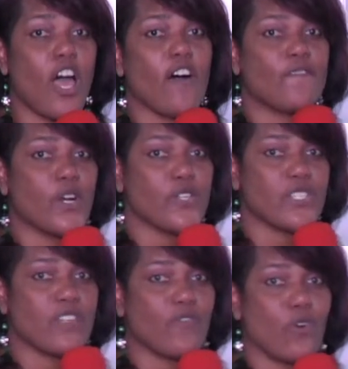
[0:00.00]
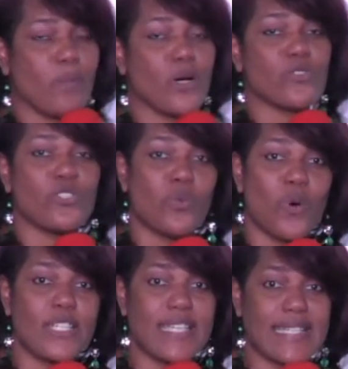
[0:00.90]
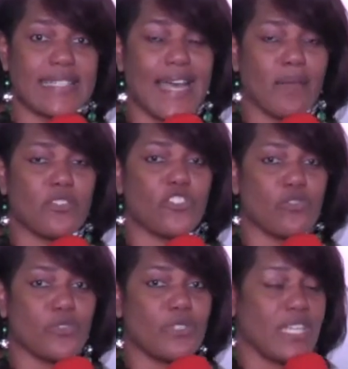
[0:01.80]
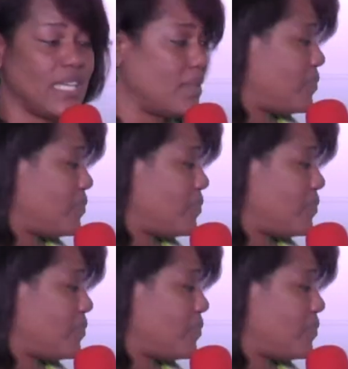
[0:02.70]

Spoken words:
First and foremost, you want to establish a routine.